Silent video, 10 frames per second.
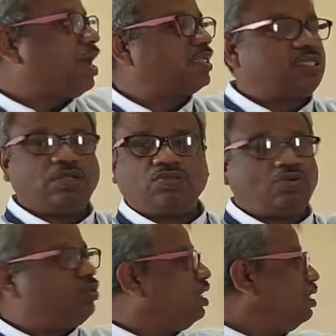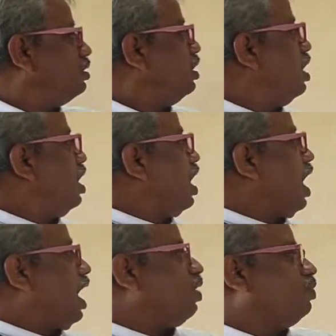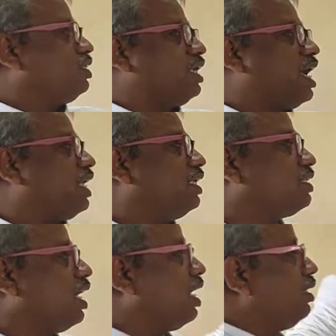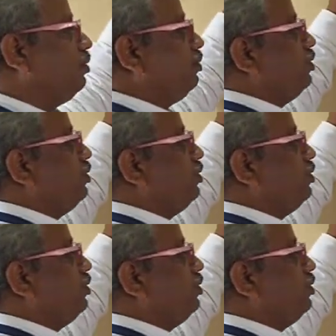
passing through this and whose DRS are